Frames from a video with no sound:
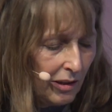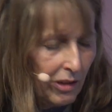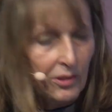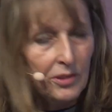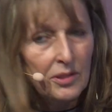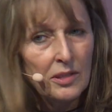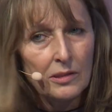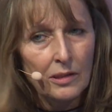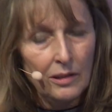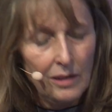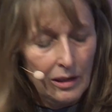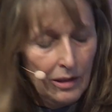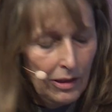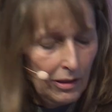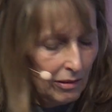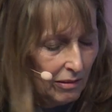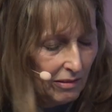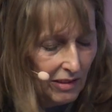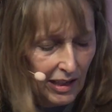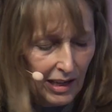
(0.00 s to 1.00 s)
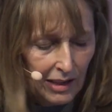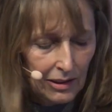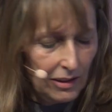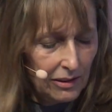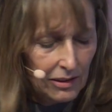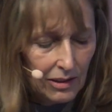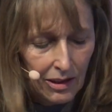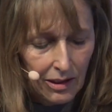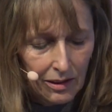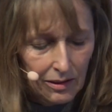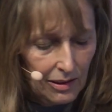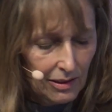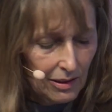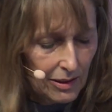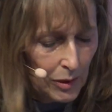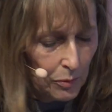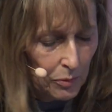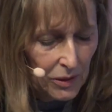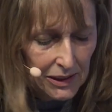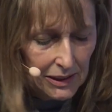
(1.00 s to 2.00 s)
Australia, Canada,
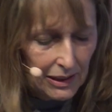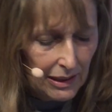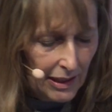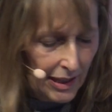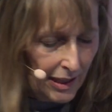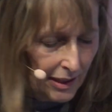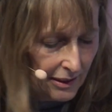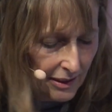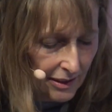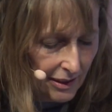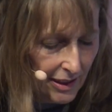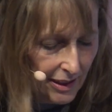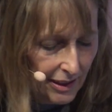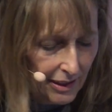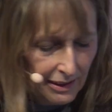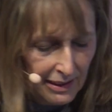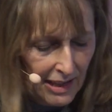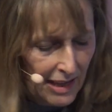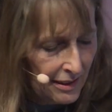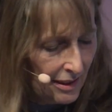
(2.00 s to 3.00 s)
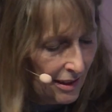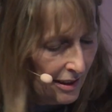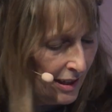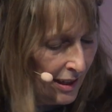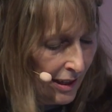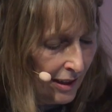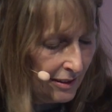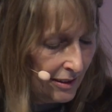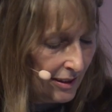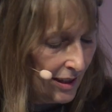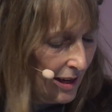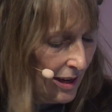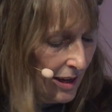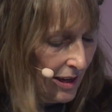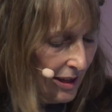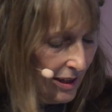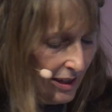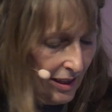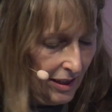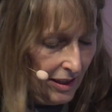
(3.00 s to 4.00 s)
Switzerland, Netherlands,
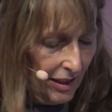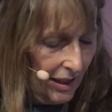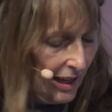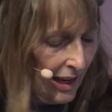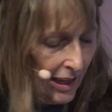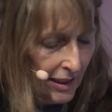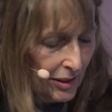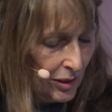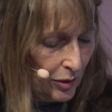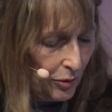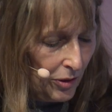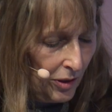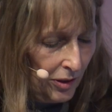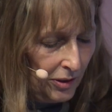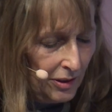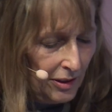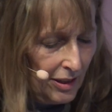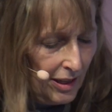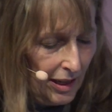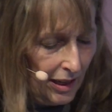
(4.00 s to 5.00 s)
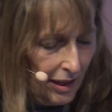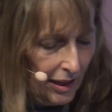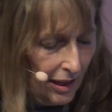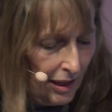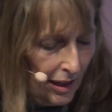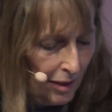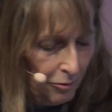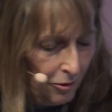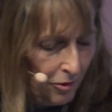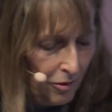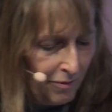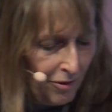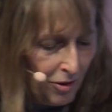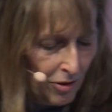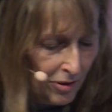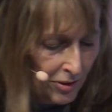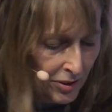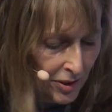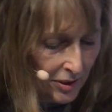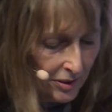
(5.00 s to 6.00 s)
and so on have
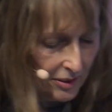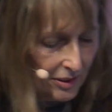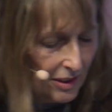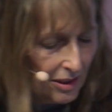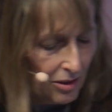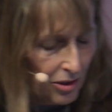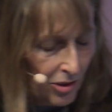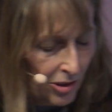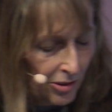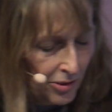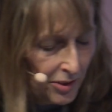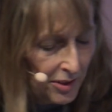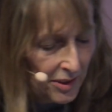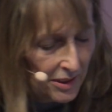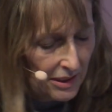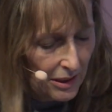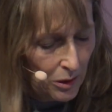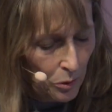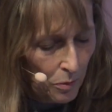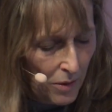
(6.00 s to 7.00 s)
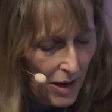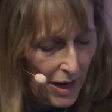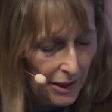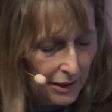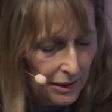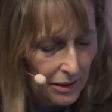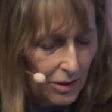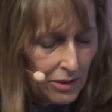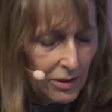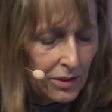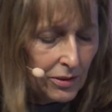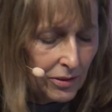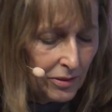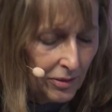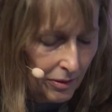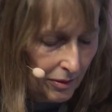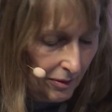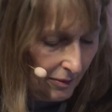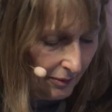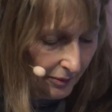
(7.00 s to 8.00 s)
caused quite a
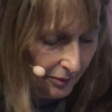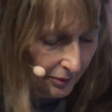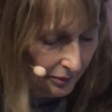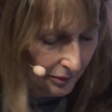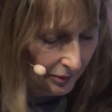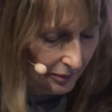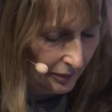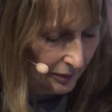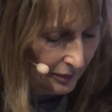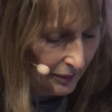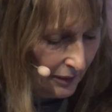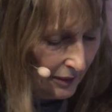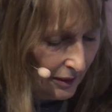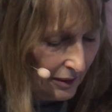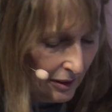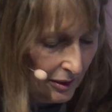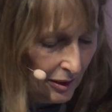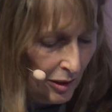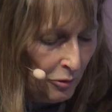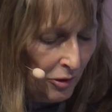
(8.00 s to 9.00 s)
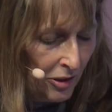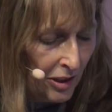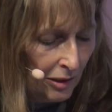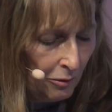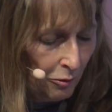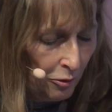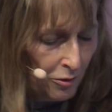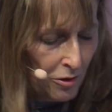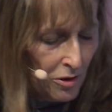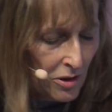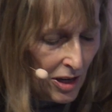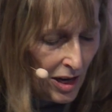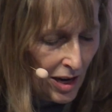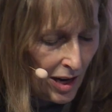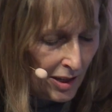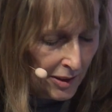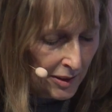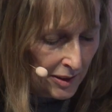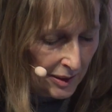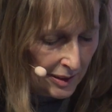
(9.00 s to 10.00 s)
stir. Different
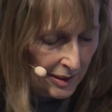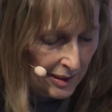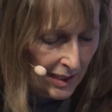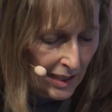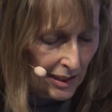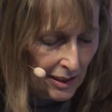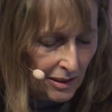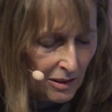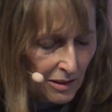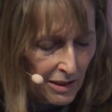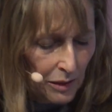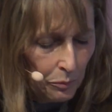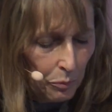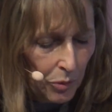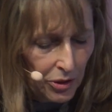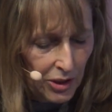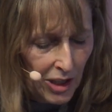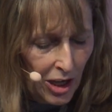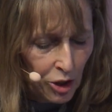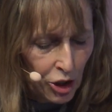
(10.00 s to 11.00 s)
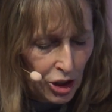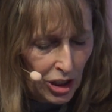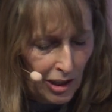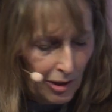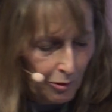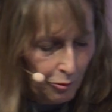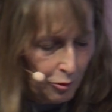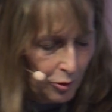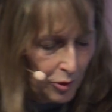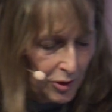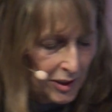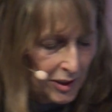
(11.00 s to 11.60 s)
forecasts see great potential for